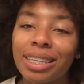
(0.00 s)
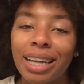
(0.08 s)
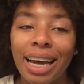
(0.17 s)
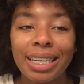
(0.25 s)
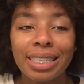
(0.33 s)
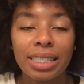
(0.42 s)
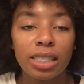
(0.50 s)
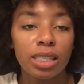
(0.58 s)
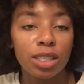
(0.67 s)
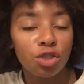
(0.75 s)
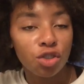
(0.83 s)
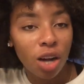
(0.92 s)
nice
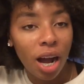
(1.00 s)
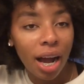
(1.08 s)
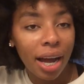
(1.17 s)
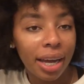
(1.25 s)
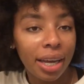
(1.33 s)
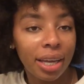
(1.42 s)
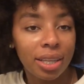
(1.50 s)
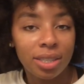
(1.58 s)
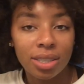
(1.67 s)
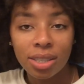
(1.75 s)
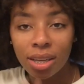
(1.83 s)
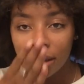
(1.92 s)
and dry
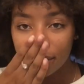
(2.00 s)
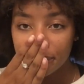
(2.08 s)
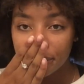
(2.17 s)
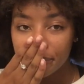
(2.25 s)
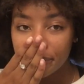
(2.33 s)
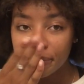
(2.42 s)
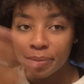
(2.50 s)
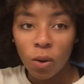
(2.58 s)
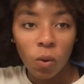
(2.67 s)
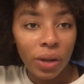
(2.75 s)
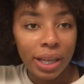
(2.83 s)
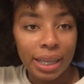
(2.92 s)
and
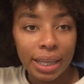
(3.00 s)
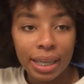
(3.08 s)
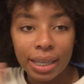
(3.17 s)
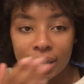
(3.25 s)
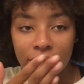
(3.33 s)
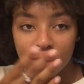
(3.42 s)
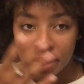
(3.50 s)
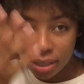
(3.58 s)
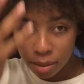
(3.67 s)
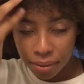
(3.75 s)
oily and smells like